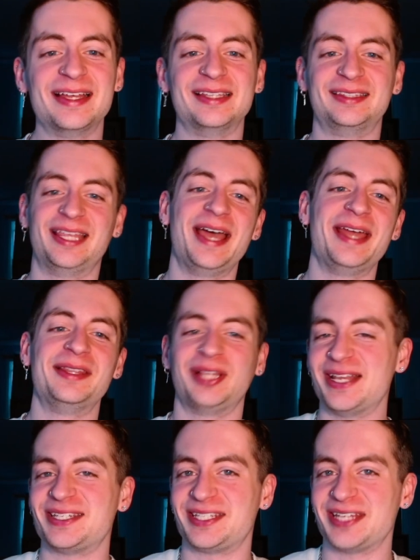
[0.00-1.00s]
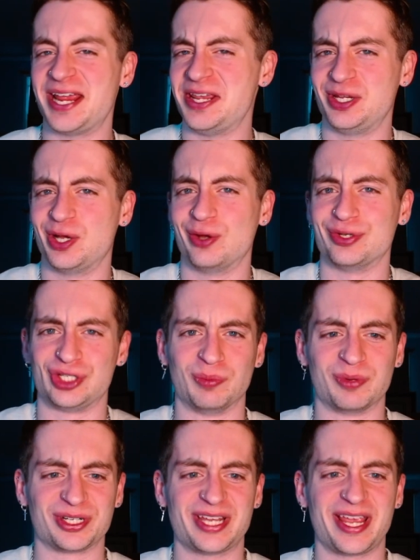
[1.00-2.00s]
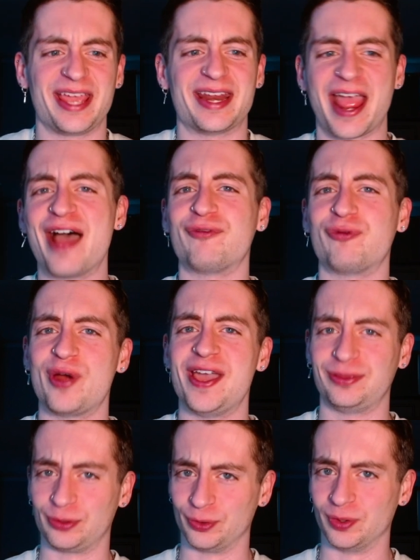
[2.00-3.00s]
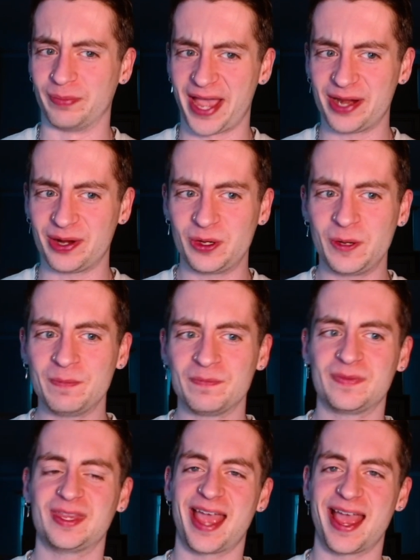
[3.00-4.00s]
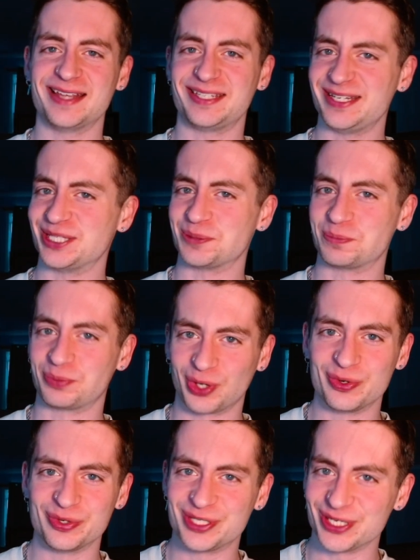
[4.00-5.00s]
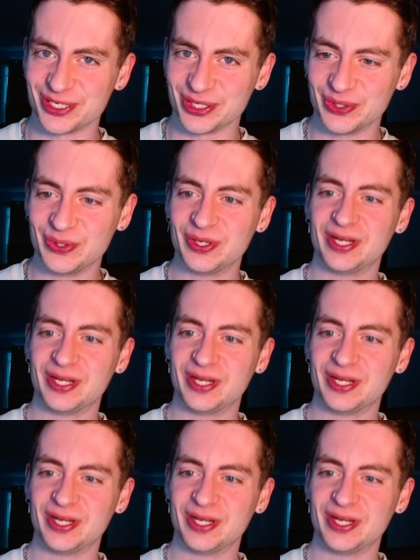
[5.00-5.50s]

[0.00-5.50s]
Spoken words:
then let's say he goes Super Saiyan halfway through the battle, as he's prone to do,